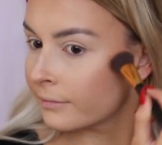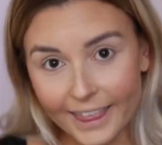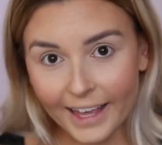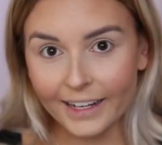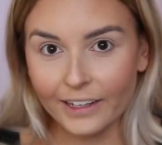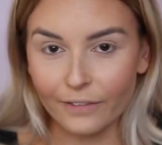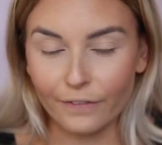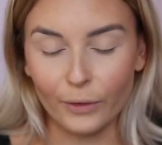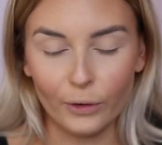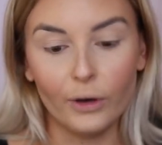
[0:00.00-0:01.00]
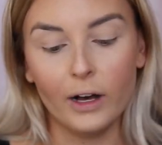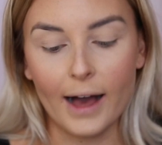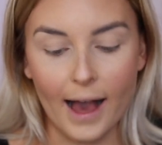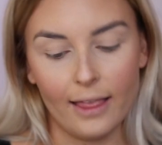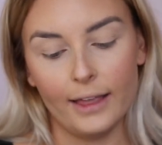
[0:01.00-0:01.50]
Then for
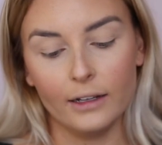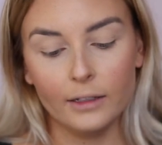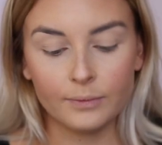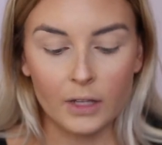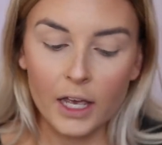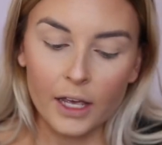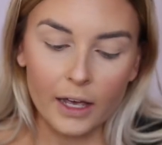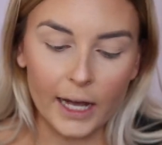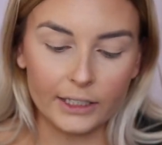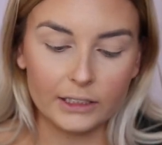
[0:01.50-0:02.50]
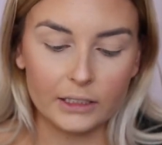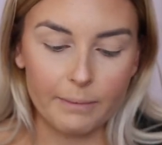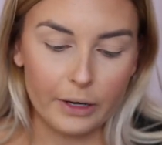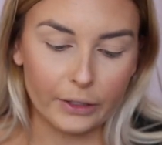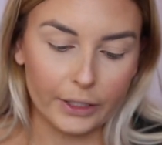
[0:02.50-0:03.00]
highlighter, I use the
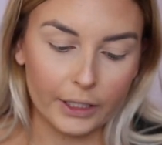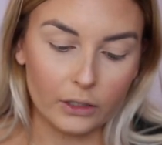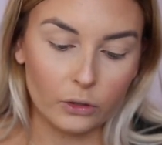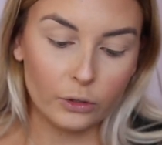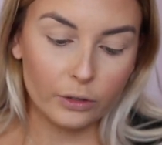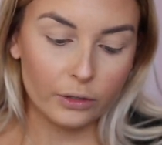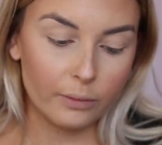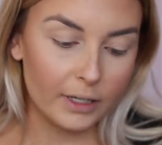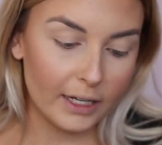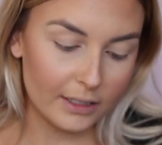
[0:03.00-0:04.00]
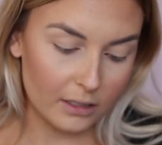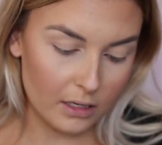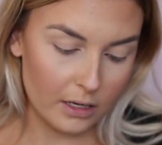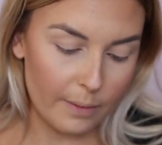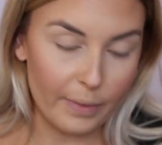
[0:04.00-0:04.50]
Lou
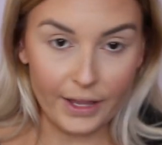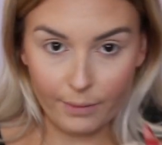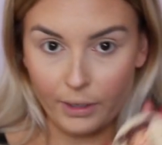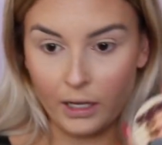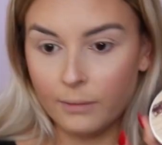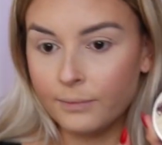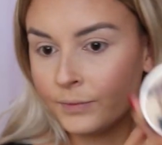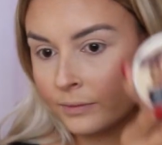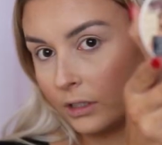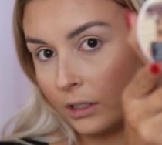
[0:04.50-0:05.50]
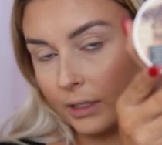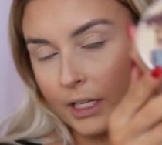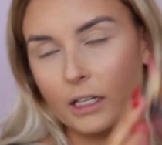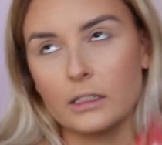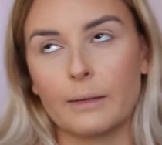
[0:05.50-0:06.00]
Manizer by the Balm. So this one
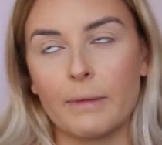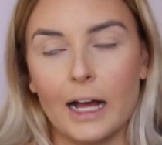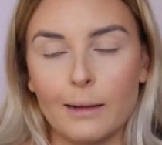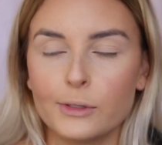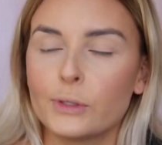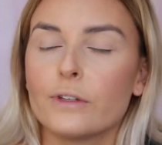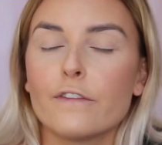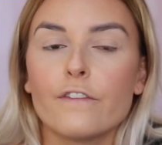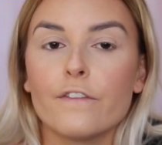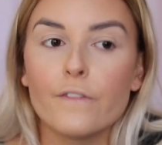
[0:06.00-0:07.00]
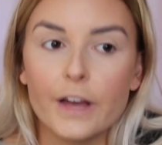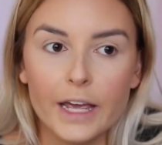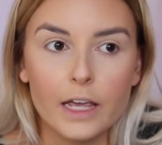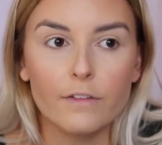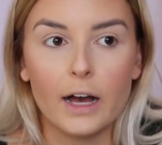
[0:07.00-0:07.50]
here, it's like my absolute
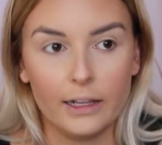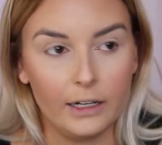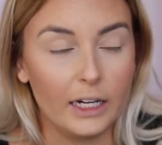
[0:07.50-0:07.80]
fave highlighter.